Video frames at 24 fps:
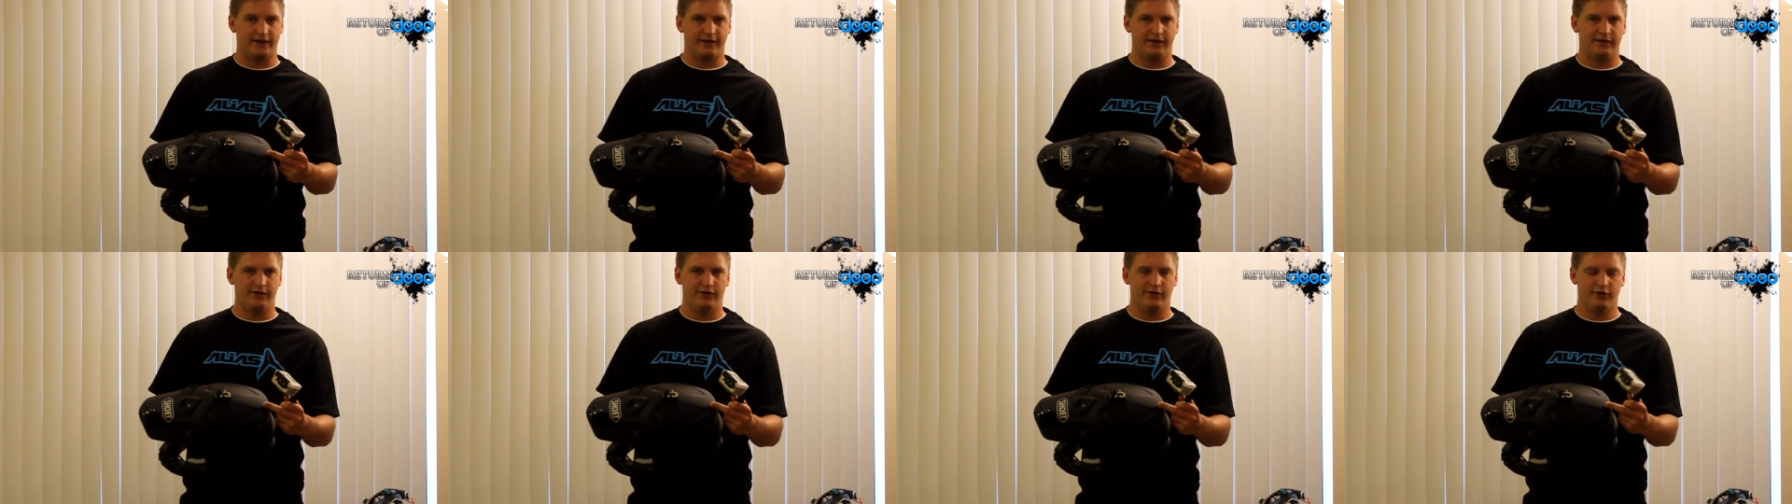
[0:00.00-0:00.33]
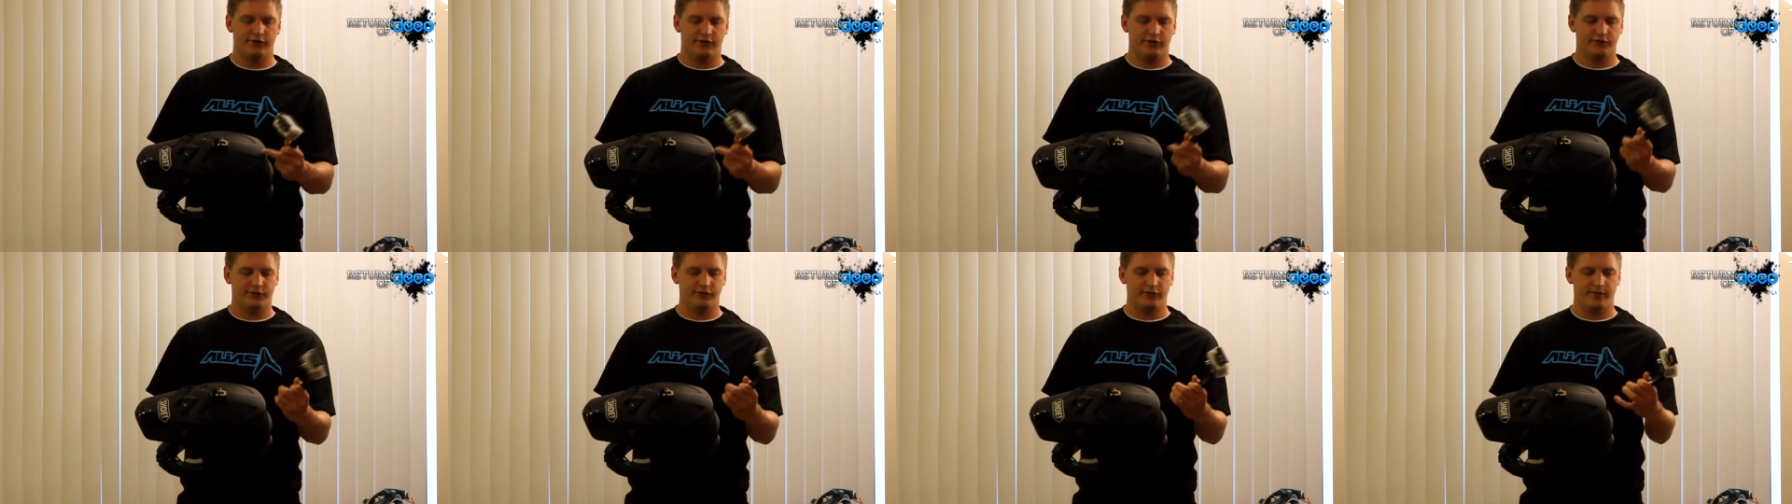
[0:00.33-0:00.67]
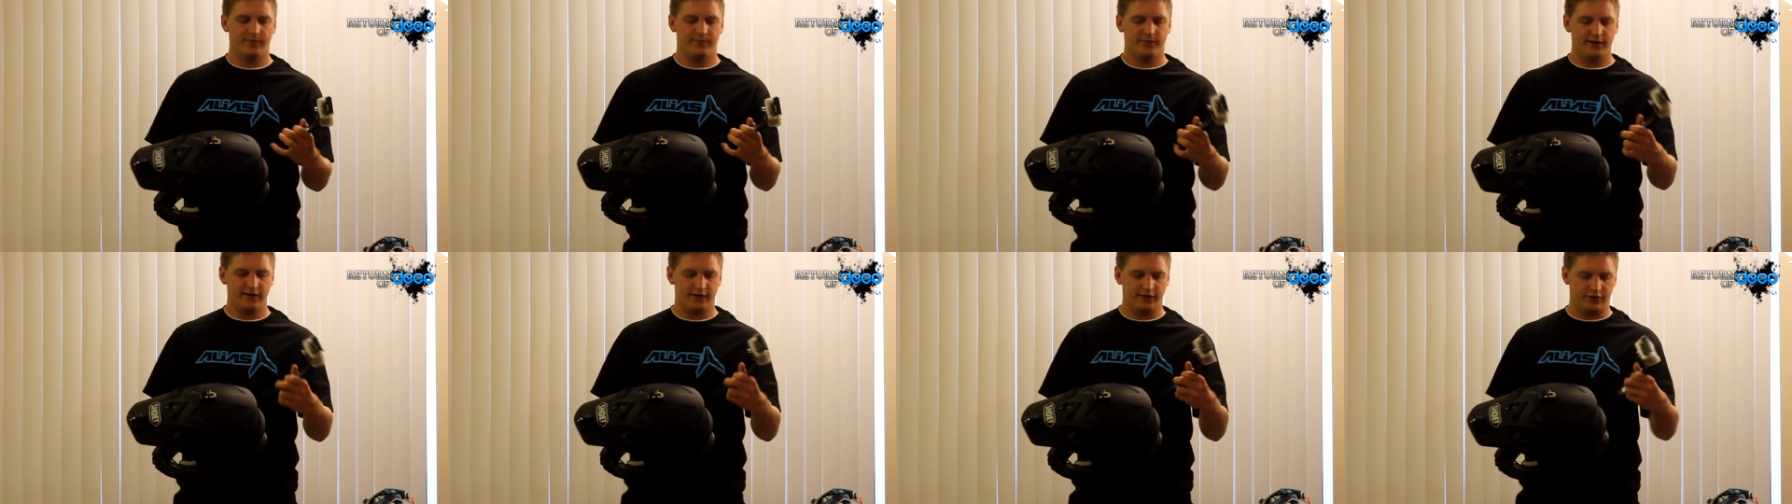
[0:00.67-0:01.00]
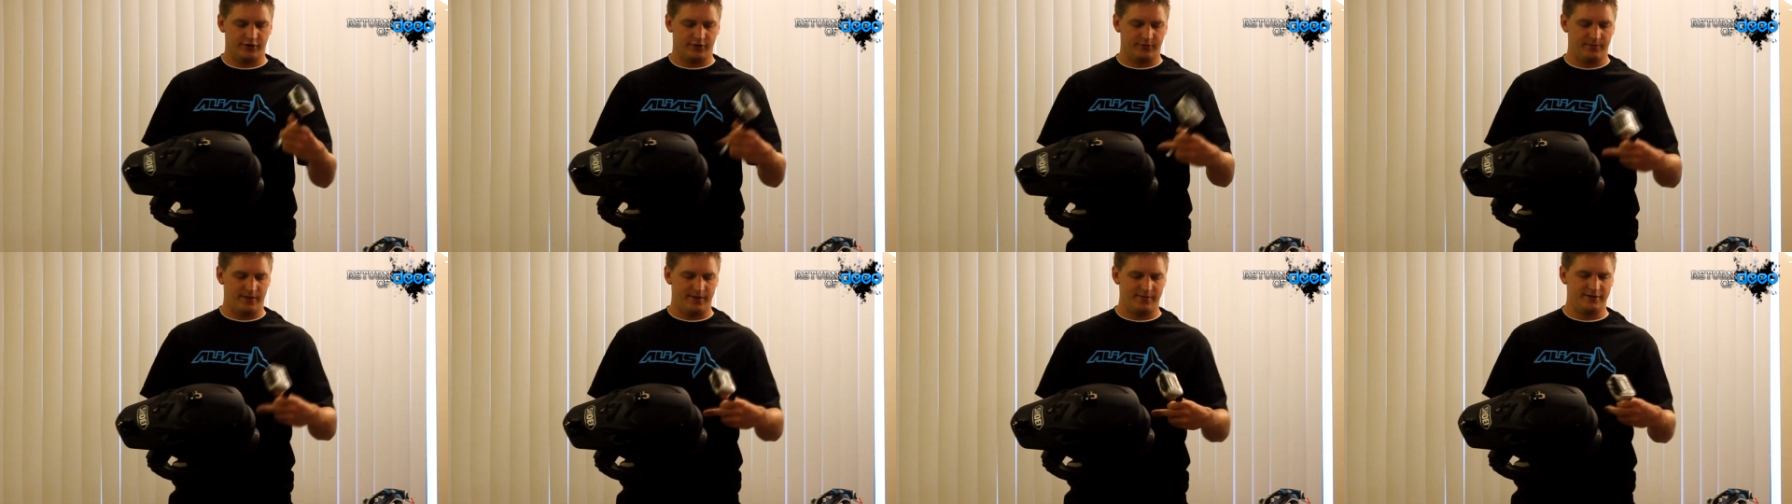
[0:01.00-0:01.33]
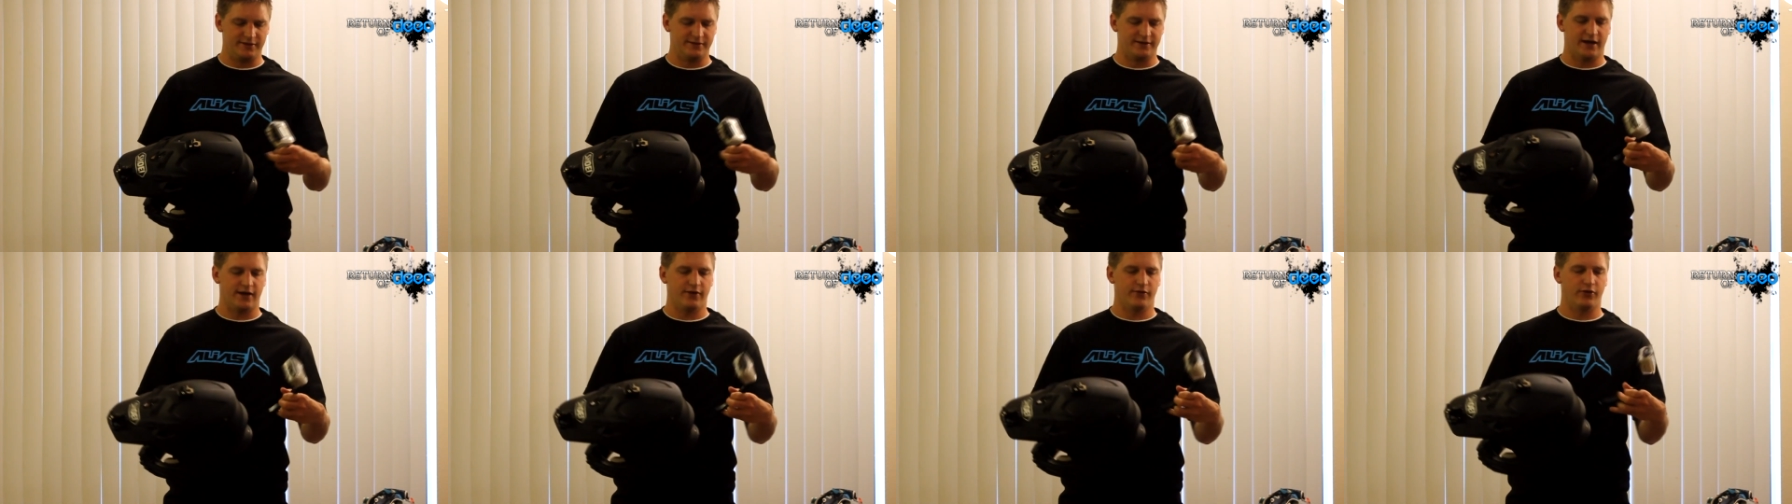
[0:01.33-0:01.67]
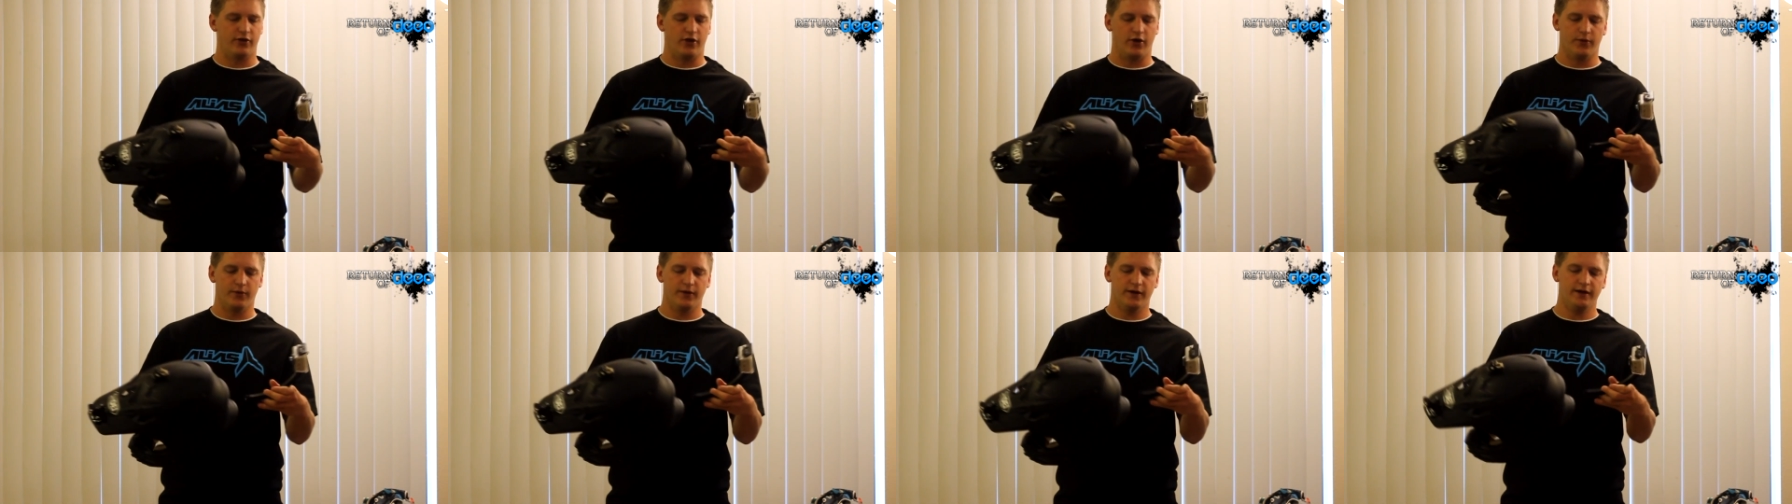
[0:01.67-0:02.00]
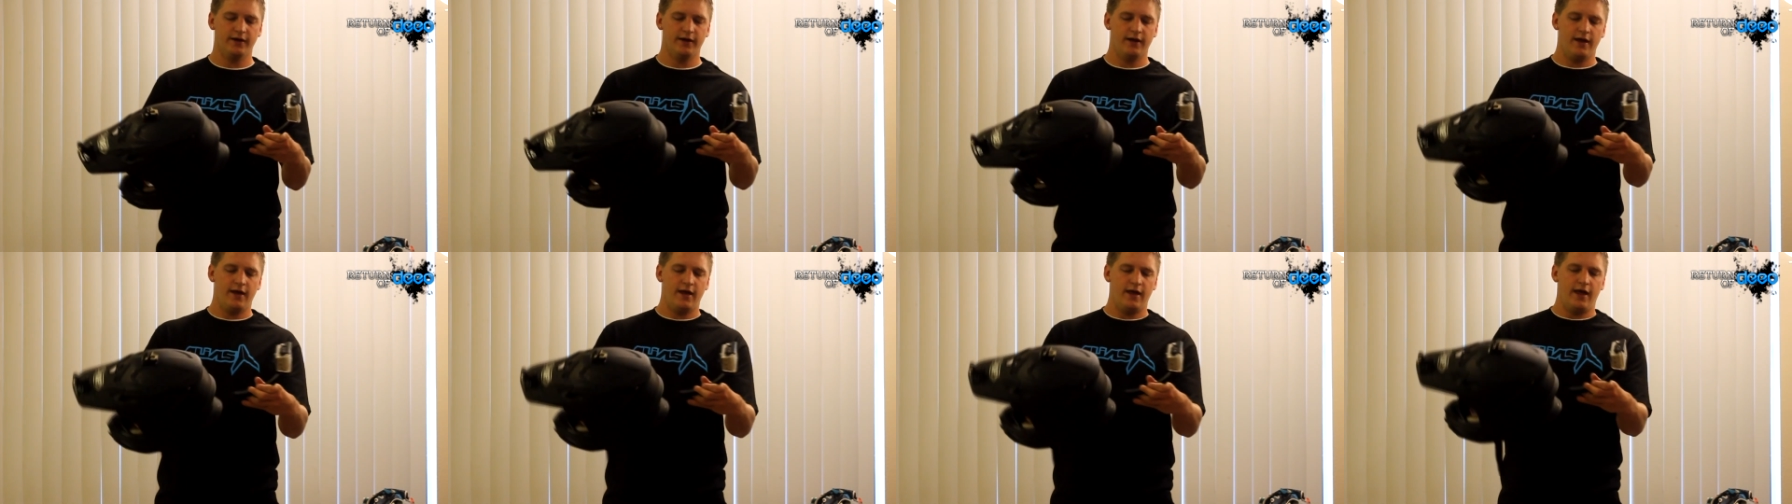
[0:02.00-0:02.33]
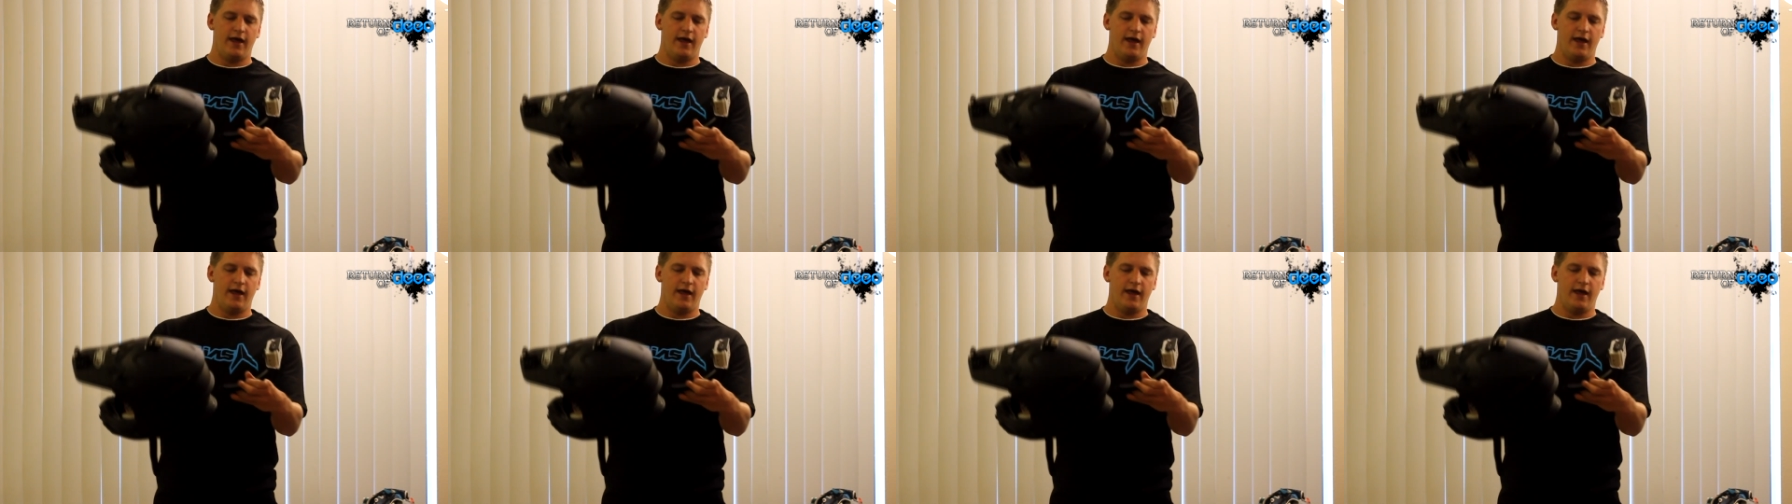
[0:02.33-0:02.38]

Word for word: here or something, or maybe down lower,